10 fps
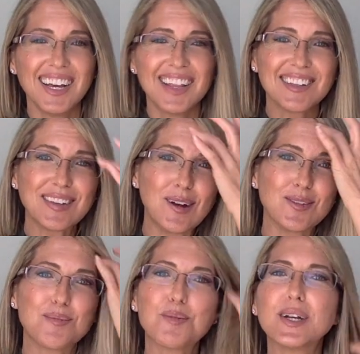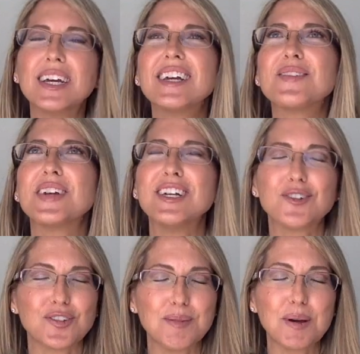this sounds pretty
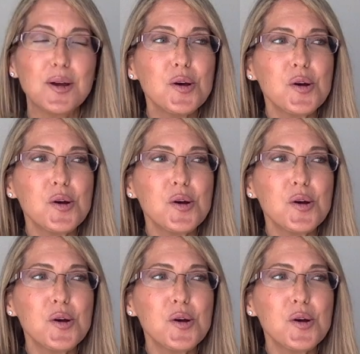interesting, but